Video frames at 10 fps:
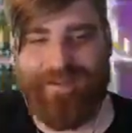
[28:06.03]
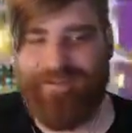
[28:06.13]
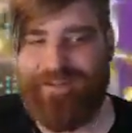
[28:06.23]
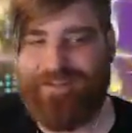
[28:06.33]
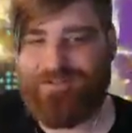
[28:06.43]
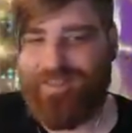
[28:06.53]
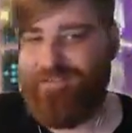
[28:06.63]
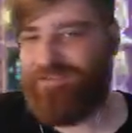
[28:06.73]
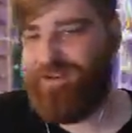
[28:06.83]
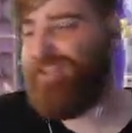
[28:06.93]
I really enjoy
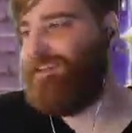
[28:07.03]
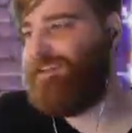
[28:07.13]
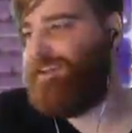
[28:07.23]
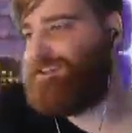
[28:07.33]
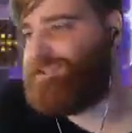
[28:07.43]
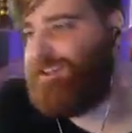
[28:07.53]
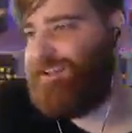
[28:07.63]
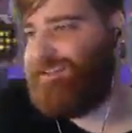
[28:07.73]
that finale, actually.